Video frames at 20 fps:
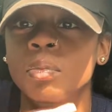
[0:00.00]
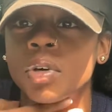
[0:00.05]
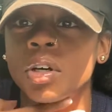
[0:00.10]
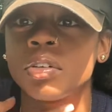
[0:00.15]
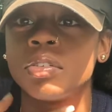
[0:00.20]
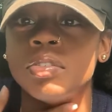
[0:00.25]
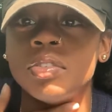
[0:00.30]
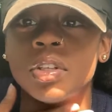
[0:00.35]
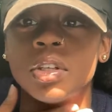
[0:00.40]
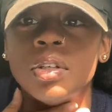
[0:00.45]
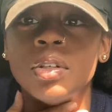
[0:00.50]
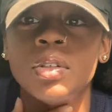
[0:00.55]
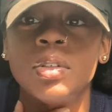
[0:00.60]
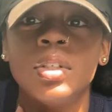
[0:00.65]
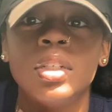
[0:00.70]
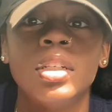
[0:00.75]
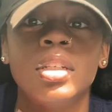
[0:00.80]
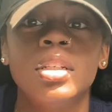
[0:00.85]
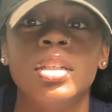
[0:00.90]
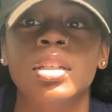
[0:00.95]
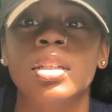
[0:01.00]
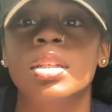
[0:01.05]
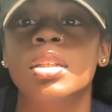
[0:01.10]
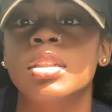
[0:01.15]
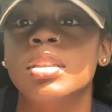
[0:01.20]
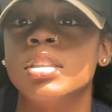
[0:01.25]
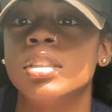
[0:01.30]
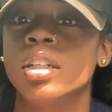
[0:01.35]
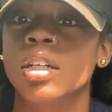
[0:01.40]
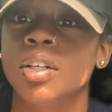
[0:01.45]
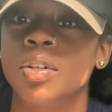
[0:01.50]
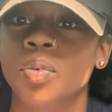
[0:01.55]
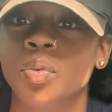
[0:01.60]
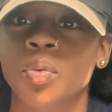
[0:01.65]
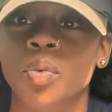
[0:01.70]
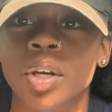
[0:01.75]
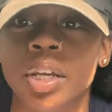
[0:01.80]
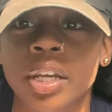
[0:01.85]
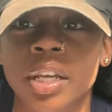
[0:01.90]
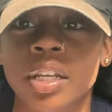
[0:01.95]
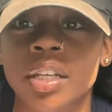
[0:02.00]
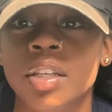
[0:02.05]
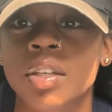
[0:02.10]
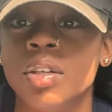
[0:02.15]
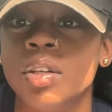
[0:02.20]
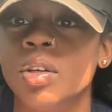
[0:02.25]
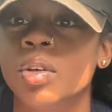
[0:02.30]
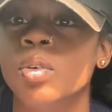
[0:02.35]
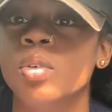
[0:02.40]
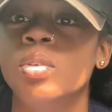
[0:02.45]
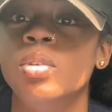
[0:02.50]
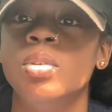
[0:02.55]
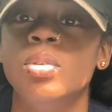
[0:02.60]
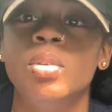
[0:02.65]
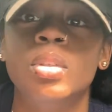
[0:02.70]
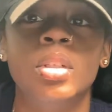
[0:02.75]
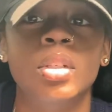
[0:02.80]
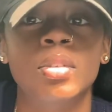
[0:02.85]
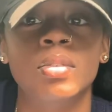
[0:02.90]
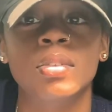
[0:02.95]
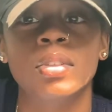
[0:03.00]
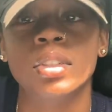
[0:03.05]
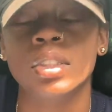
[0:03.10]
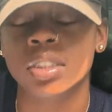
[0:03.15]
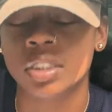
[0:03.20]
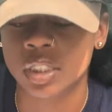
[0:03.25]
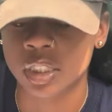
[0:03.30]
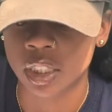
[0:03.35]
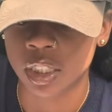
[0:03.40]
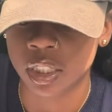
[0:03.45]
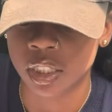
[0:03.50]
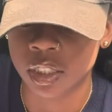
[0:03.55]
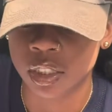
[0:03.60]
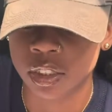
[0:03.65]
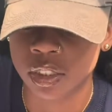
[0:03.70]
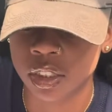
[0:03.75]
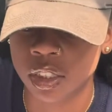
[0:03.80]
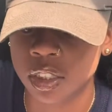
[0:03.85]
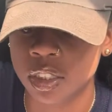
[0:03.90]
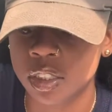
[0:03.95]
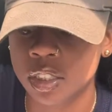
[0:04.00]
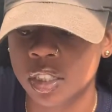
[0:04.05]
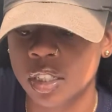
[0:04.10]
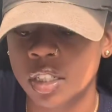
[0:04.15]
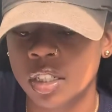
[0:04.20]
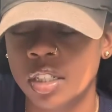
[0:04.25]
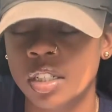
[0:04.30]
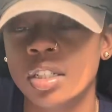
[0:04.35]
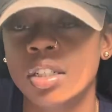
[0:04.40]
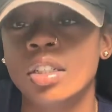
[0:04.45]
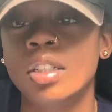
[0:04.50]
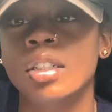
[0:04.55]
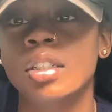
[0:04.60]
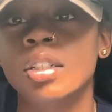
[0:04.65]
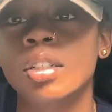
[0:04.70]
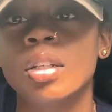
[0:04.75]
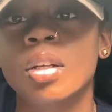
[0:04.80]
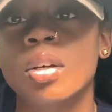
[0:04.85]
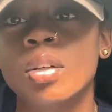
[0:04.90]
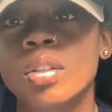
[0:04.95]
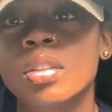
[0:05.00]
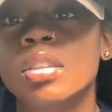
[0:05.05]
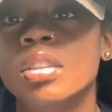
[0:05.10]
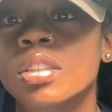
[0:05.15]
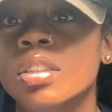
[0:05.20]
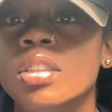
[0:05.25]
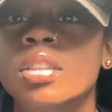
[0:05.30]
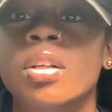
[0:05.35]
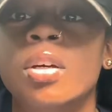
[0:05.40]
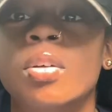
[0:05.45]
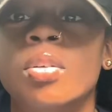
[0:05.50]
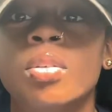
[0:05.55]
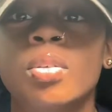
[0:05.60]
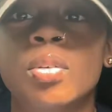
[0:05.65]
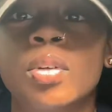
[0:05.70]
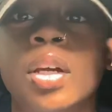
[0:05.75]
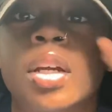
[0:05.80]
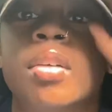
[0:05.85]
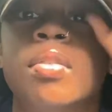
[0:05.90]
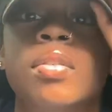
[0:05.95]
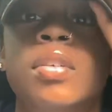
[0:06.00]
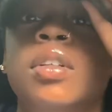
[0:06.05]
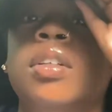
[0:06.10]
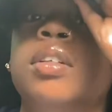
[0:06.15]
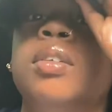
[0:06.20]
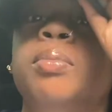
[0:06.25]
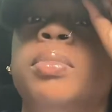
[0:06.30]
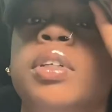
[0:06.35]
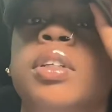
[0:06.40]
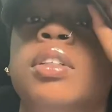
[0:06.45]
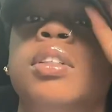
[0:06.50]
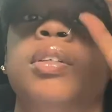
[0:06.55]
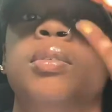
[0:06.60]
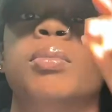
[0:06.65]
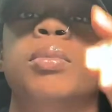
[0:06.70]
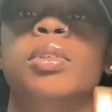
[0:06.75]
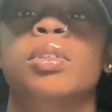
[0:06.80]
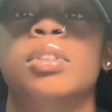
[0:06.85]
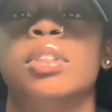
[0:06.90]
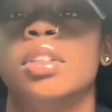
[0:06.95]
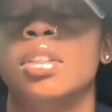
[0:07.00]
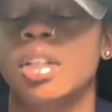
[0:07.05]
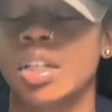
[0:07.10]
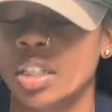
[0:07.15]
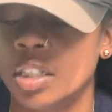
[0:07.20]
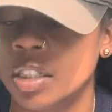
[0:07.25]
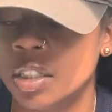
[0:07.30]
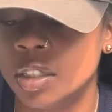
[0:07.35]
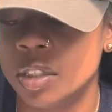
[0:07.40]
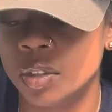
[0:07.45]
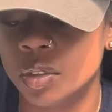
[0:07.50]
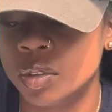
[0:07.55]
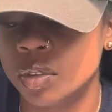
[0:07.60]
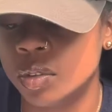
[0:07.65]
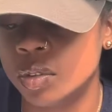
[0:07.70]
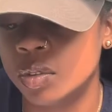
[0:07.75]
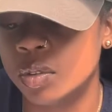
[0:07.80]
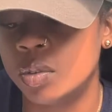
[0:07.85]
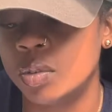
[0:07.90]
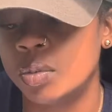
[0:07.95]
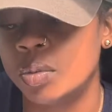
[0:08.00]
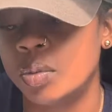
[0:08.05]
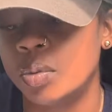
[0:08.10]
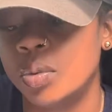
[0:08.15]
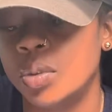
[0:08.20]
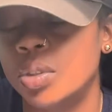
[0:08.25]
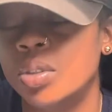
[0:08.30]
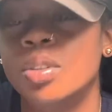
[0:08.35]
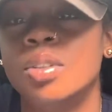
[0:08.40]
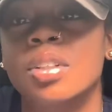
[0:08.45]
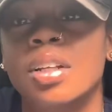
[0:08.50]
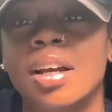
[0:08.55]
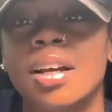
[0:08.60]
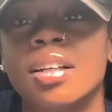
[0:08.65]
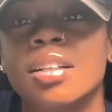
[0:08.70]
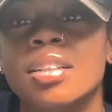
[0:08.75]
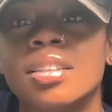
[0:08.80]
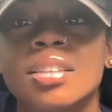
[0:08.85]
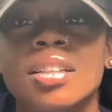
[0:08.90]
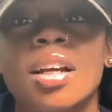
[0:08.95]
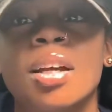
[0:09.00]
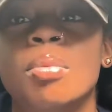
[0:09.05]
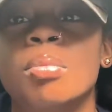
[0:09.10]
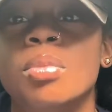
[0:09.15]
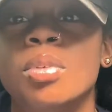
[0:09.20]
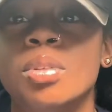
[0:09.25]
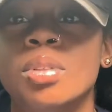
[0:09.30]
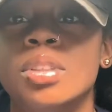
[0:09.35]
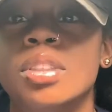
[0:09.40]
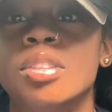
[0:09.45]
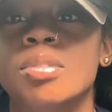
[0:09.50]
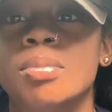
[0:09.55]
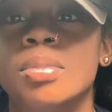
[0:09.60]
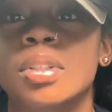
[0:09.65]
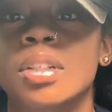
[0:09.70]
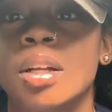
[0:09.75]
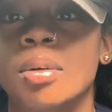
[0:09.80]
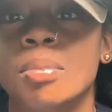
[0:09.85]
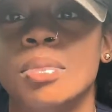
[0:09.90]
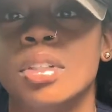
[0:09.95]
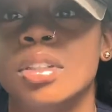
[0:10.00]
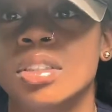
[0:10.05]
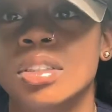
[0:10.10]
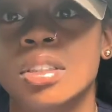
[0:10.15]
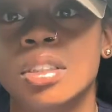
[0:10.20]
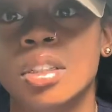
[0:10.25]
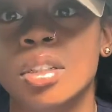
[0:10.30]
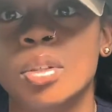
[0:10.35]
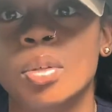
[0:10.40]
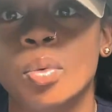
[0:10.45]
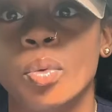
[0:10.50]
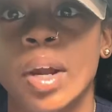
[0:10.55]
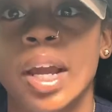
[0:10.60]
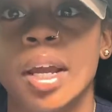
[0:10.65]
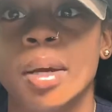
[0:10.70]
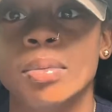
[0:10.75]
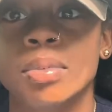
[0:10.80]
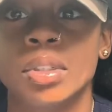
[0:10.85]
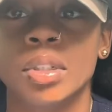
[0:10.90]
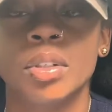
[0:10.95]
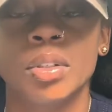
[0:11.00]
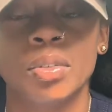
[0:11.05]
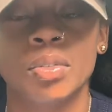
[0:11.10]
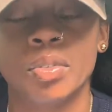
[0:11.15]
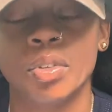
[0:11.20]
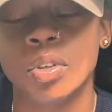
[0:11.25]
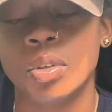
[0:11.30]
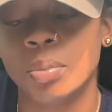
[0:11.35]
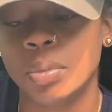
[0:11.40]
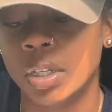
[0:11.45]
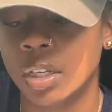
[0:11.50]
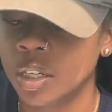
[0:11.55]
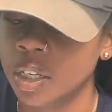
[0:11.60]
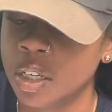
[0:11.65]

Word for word: my flow in, in a certain way, you know, do different shit and just, you know, just go through every piece of music I can go through. Well, not it's not music, but I mean it's still rap, so you feel me.